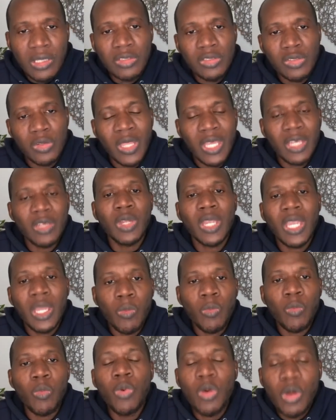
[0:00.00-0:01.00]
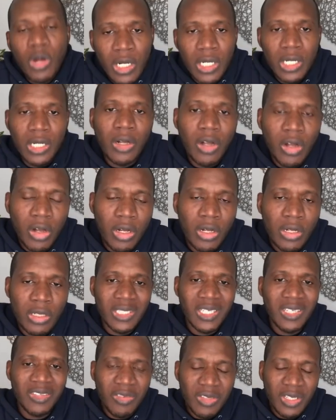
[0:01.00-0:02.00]
so that you can work on
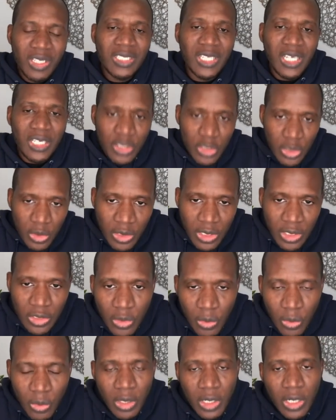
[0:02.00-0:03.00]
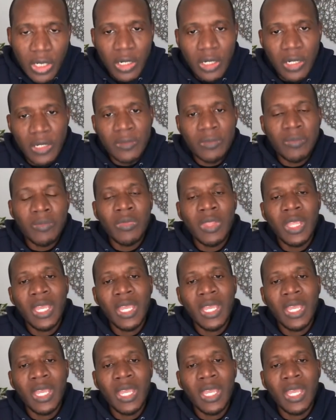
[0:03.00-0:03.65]
the things that you need to work on,